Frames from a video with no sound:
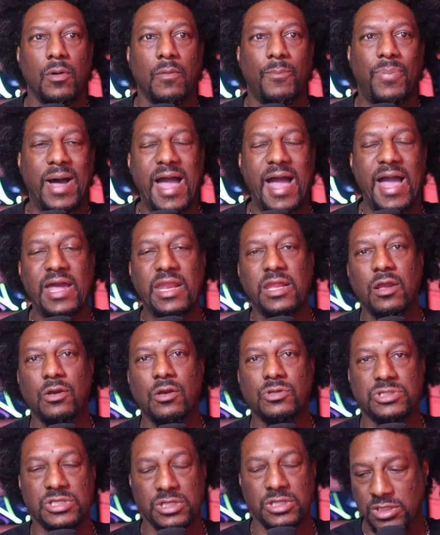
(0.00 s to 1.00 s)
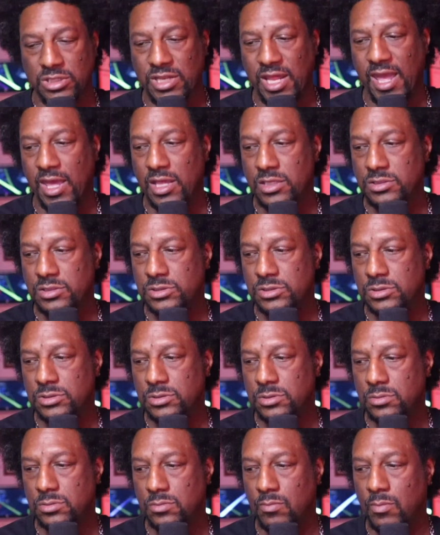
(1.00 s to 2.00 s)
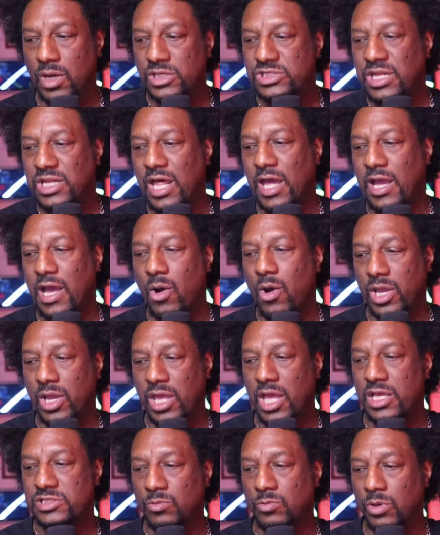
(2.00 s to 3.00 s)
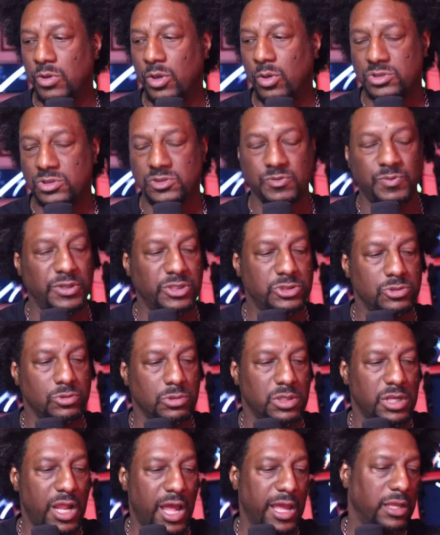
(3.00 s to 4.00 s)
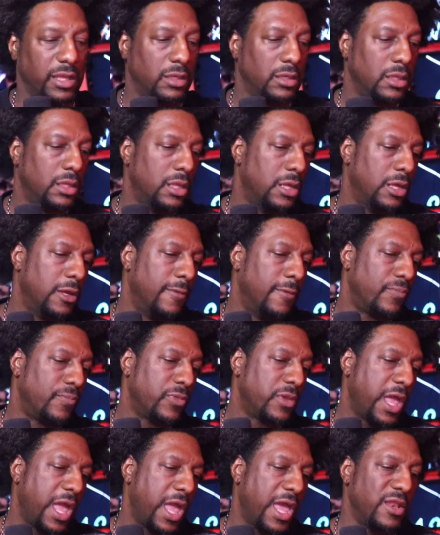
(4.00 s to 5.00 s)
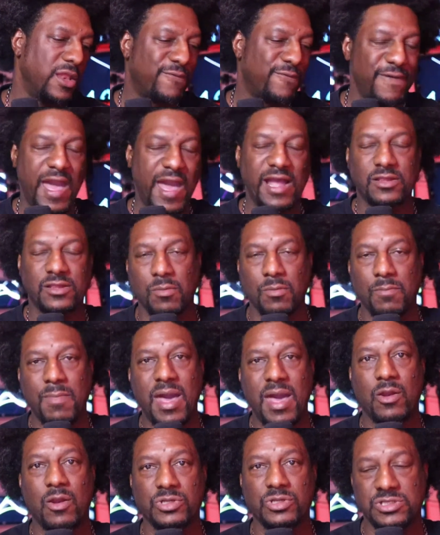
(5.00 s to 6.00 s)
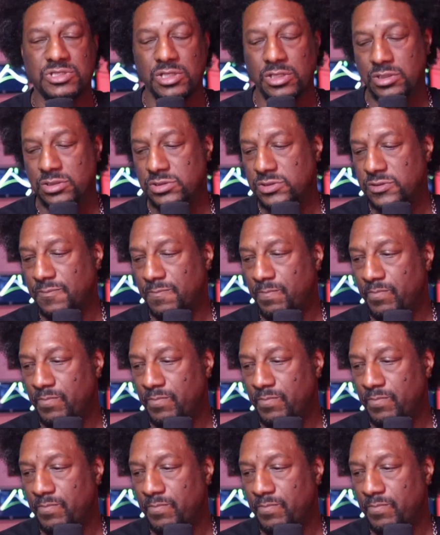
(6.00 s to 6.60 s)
pioneers in the dance, much like our guest that we're going to speak to tonight. And the fact of the matter is this